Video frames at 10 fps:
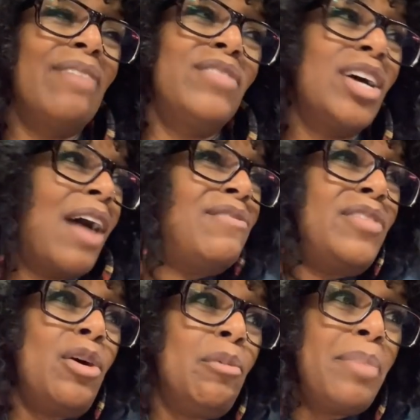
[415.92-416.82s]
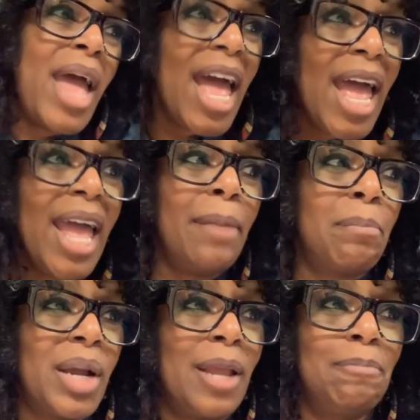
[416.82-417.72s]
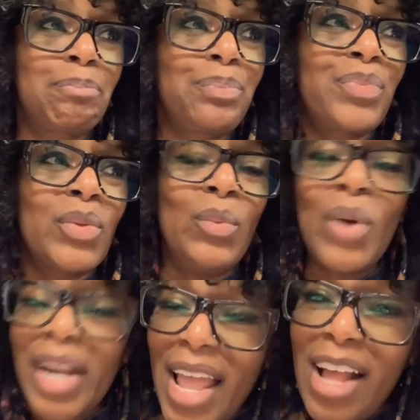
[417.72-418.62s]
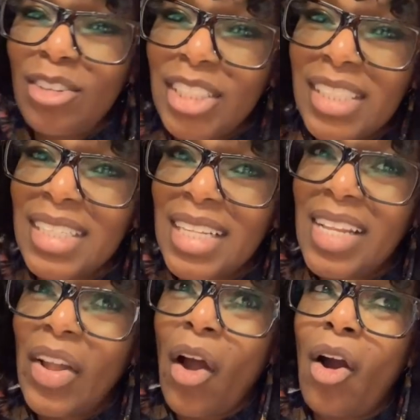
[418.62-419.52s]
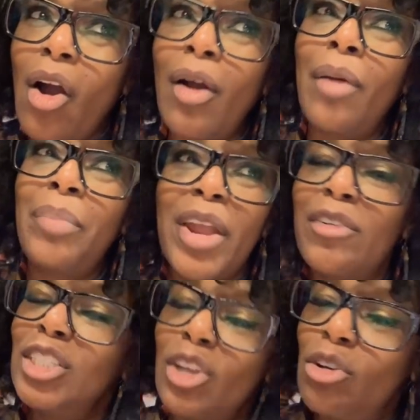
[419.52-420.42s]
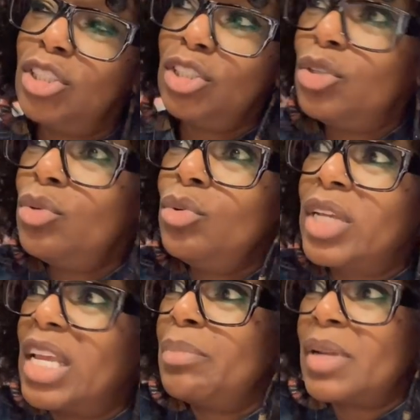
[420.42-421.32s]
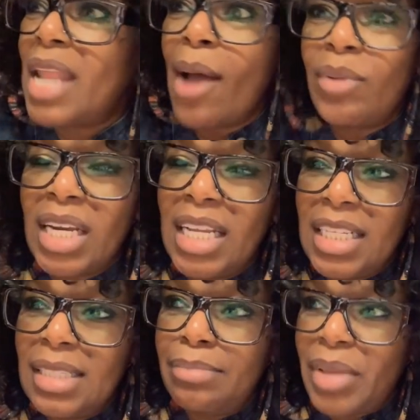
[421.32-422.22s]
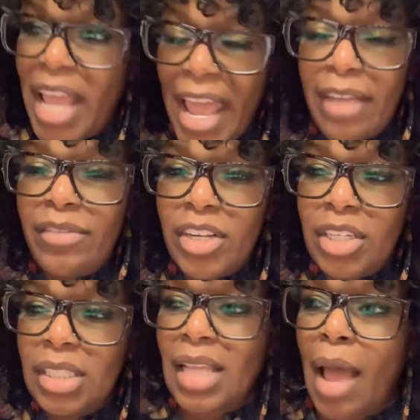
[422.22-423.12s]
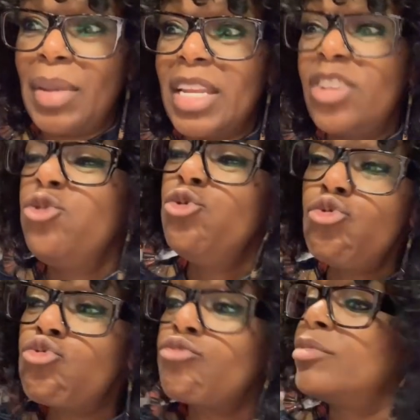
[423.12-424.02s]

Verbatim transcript: felt I felt bad. But what else a parent's going to do keep allowing these behaviors i mean you